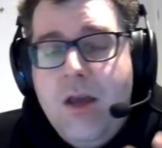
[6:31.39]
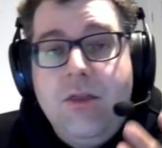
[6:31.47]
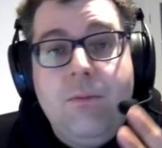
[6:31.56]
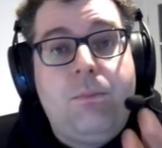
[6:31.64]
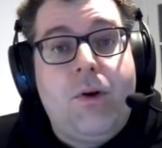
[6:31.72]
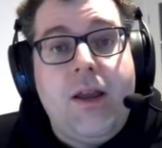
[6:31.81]

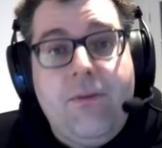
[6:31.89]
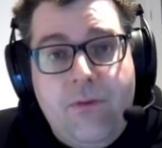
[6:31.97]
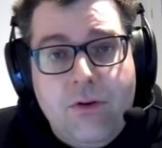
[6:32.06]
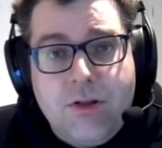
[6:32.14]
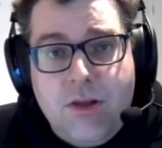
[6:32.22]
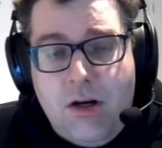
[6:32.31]
The brake
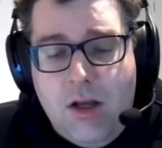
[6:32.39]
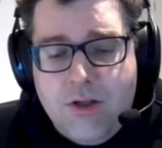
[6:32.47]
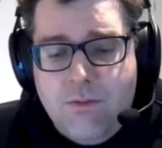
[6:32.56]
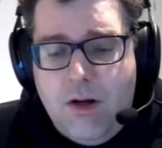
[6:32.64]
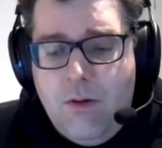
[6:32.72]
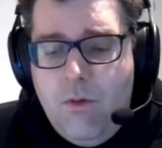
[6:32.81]
force on the
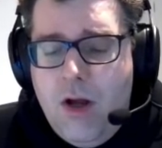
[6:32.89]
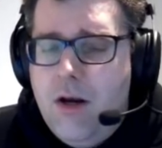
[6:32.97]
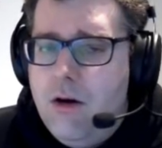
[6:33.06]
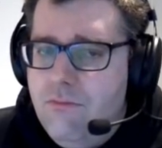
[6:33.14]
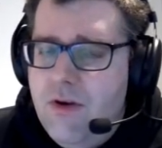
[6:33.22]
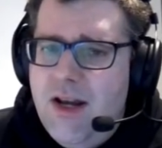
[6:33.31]
Class 101,
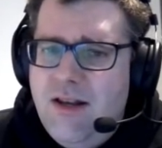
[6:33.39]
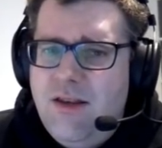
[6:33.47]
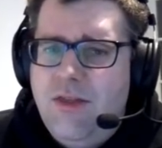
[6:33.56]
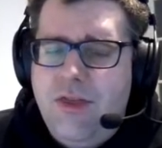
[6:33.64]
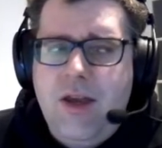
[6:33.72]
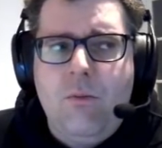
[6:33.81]
I really
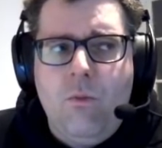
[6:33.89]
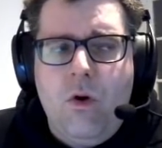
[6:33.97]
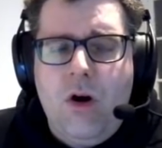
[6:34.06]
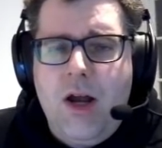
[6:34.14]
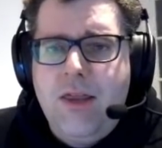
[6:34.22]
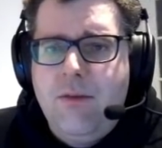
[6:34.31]
did think
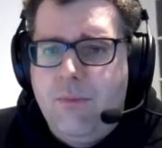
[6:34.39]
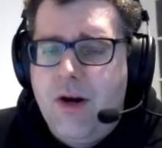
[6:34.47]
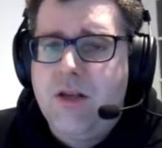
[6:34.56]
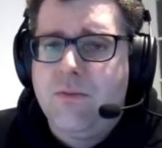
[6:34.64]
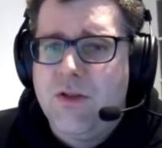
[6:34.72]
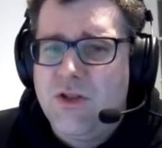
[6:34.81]
why the
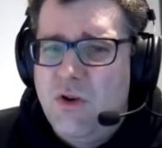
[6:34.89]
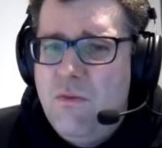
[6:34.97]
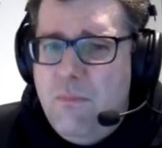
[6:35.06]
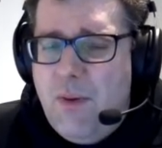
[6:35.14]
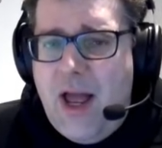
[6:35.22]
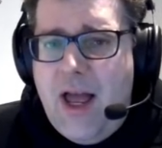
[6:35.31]
brakes were so
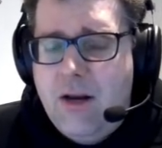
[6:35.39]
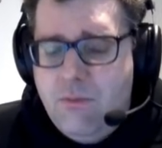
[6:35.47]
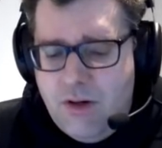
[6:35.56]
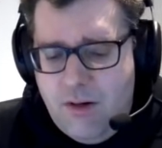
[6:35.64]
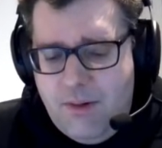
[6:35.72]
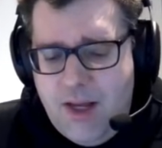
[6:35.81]
bad
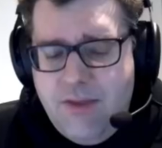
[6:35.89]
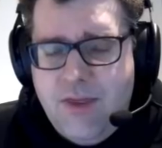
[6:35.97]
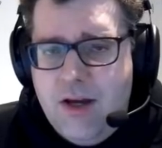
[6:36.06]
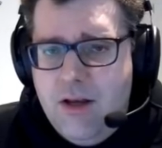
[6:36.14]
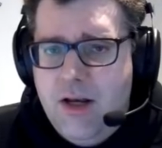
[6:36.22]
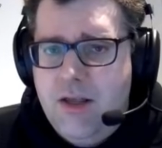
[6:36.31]
when I played
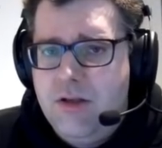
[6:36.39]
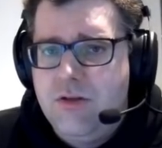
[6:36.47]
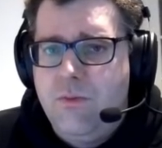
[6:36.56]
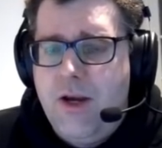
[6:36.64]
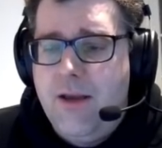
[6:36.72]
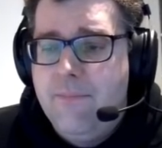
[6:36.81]
that earlier
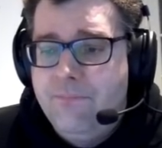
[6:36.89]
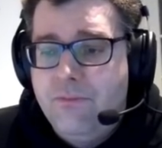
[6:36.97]
this week.